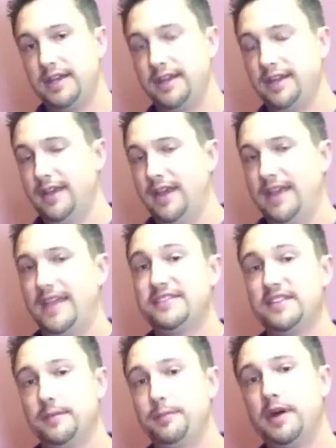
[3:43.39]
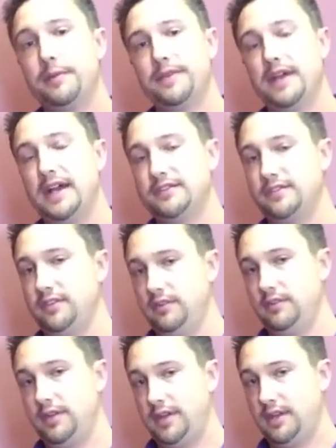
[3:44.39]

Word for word: and that's going to pump the oxygen and,